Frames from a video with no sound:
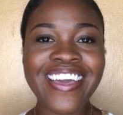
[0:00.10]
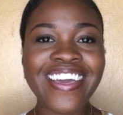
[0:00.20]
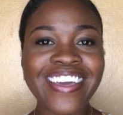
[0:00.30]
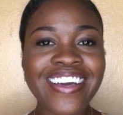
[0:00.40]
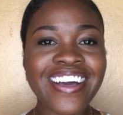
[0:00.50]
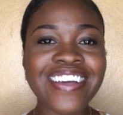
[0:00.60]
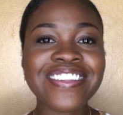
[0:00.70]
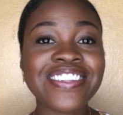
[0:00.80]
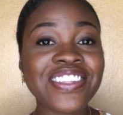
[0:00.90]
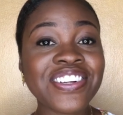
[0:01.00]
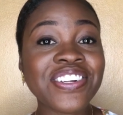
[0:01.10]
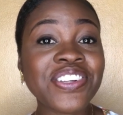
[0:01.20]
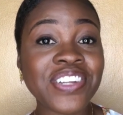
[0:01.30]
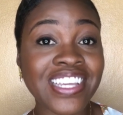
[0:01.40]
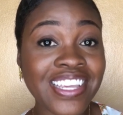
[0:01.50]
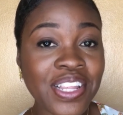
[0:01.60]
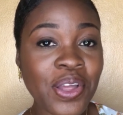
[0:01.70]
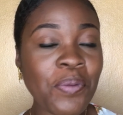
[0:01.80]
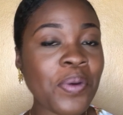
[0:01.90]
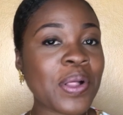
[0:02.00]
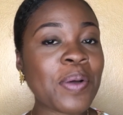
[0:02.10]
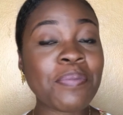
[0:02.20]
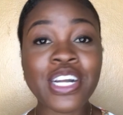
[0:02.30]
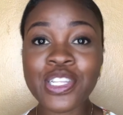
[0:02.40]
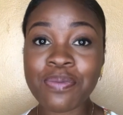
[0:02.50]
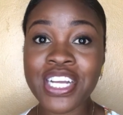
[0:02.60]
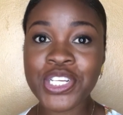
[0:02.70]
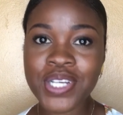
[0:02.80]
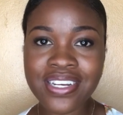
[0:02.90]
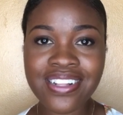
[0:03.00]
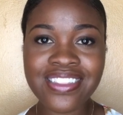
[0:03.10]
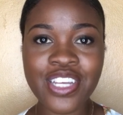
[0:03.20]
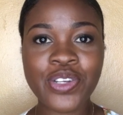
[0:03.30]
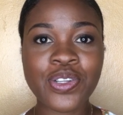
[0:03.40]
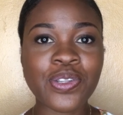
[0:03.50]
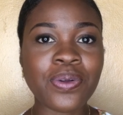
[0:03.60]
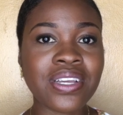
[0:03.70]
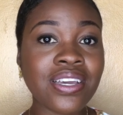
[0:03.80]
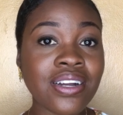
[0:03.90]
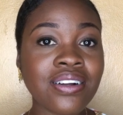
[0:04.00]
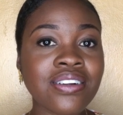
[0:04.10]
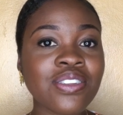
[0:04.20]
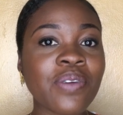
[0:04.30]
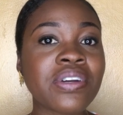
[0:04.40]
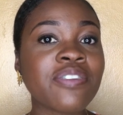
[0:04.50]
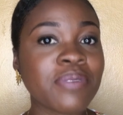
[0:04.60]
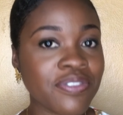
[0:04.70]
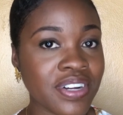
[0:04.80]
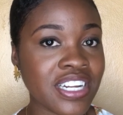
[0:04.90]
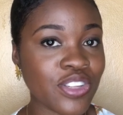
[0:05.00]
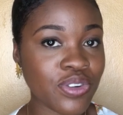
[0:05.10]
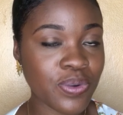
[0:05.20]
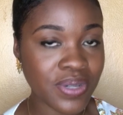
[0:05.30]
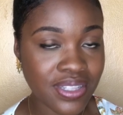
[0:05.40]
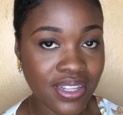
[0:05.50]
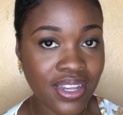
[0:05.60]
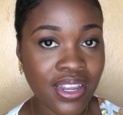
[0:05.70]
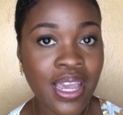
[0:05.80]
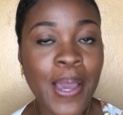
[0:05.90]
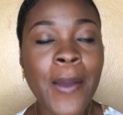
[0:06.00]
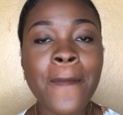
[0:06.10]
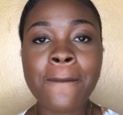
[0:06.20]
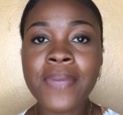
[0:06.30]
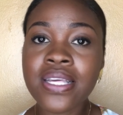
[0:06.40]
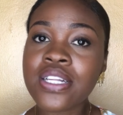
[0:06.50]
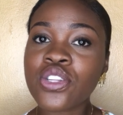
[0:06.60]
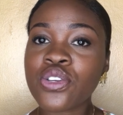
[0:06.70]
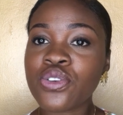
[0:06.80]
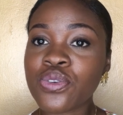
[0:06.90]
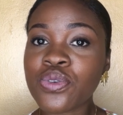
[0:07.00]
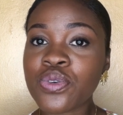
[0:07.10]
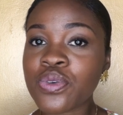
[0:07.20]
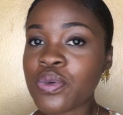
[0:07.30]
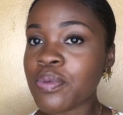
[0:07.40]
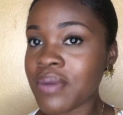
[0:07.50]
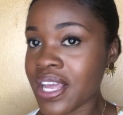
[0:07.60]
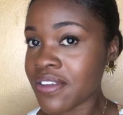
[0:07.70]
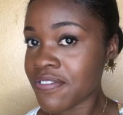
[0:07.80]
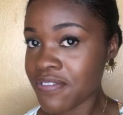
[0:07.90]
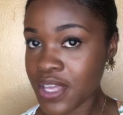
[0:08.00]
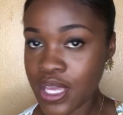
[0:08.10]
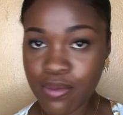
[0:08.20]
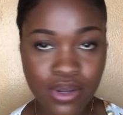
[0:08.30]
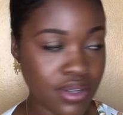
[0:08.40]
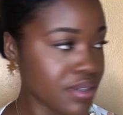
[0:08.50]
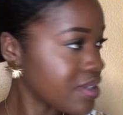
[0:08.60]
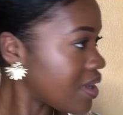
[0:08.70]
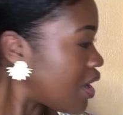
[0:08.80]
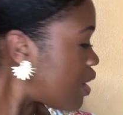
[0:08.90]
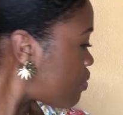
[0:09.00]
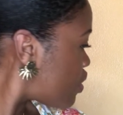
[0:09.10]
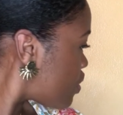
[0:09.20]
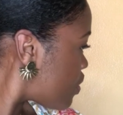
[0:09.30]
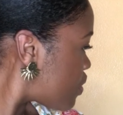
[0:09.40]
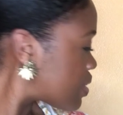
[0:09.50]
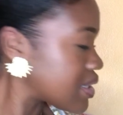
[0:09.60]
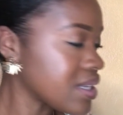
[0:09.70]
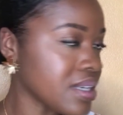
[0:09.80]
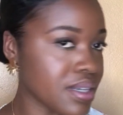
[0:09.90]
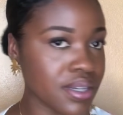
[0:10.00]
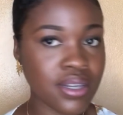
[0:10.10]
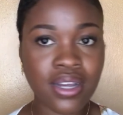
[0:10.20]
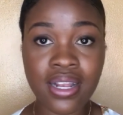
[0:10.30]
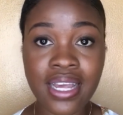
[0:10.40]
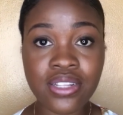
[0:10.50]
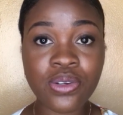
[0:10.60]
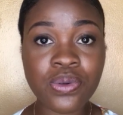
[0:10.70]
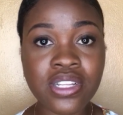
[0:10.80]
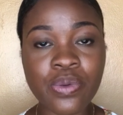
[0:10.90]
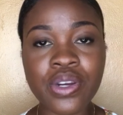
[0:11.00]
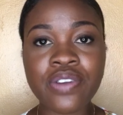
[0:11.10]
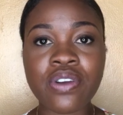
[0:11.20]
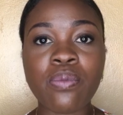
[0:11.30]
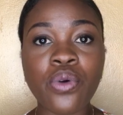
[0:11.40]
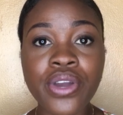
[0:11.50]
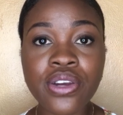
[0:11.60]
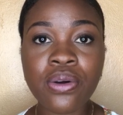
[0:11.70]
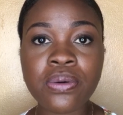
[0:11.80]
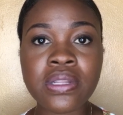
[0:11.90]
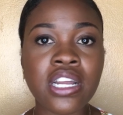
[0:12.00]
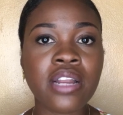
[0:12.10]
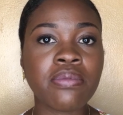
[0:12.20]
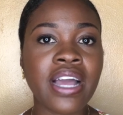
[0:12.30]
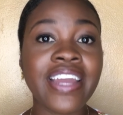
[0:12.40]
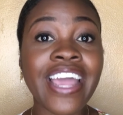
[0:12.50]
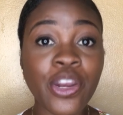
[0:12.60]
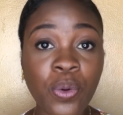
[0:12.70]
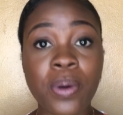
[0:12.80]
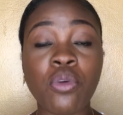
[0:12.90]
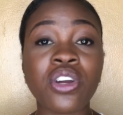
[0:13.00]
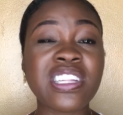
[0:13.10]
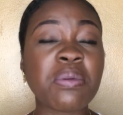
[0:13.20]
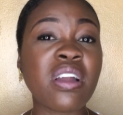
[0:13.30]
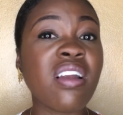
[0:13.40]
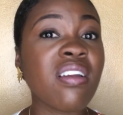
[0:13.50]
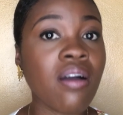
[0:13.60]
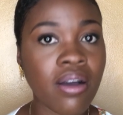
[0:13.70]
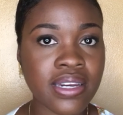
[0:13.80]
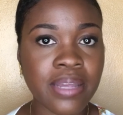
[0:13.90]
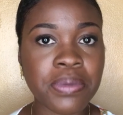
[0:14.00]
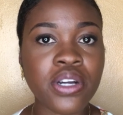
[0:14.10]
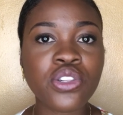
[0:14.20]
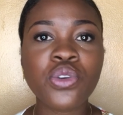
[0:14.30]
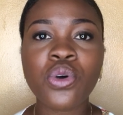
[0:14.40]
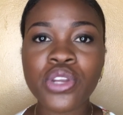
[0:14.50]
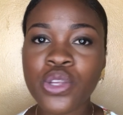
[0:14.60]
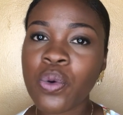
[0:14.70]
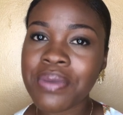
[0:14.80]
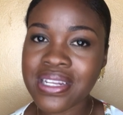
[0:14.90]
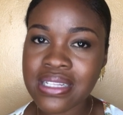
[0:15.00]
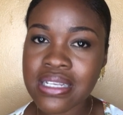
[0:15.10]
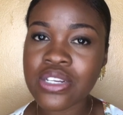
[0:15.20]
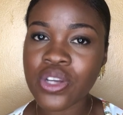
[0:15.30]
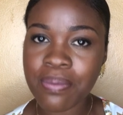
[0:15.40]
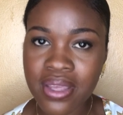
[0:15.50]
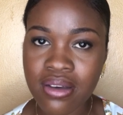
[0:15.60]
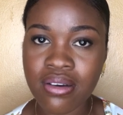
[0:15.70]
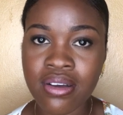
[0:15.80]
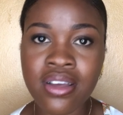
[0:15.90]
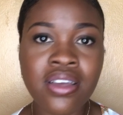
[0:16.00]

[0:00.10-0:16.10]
Hey guys, it's your girl Shakila. Welcome back to my channel, Natural Soul Care. So one of my friends has requested me to do my famous low sleek. I like to do this whenever I'm going out and I know I'm gonna spend a long day because you know the humidity in Jamaica.